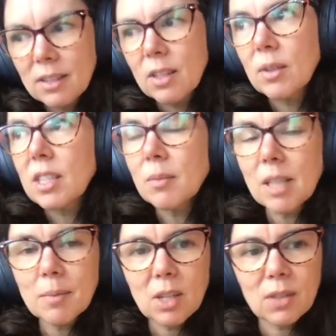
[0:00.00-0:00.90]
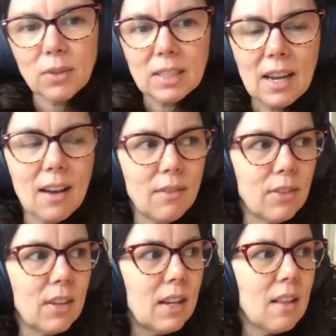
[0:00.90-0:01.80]
So it's sometimes useful to have
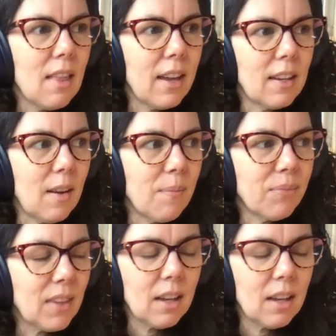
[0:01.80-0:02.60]
like um,